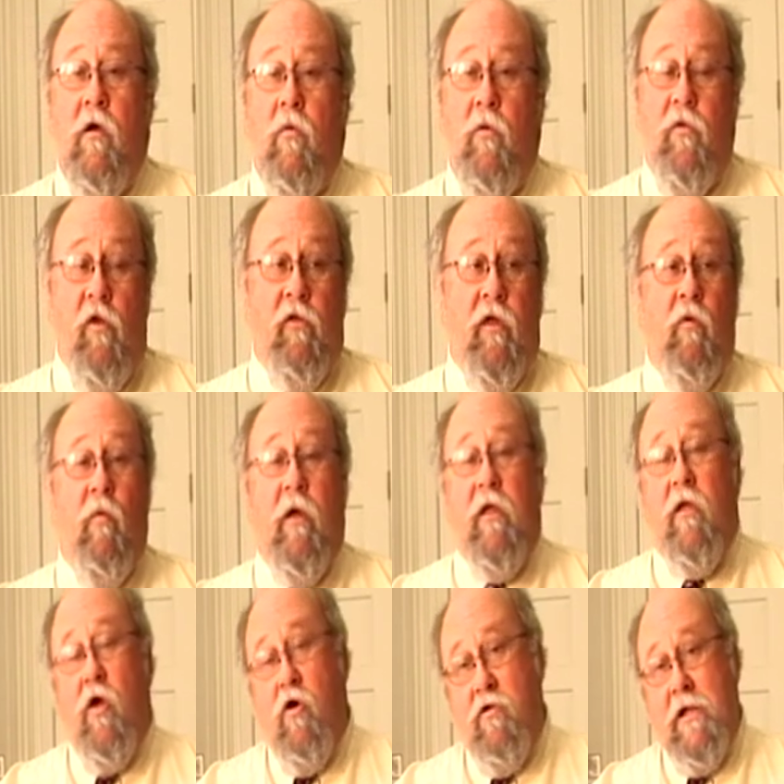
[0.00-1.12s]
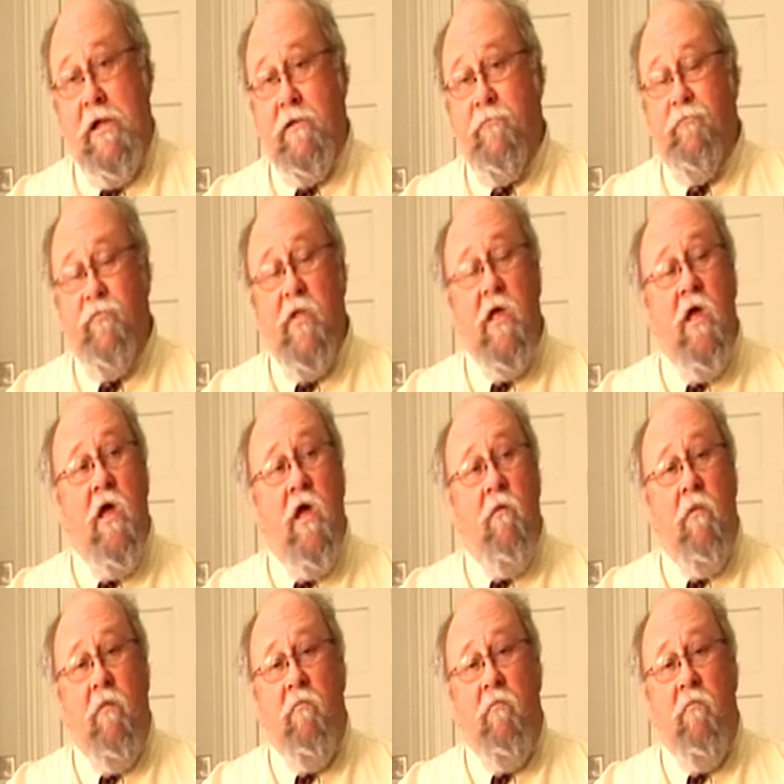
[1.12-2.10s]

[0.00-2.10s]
with only a white coat on. My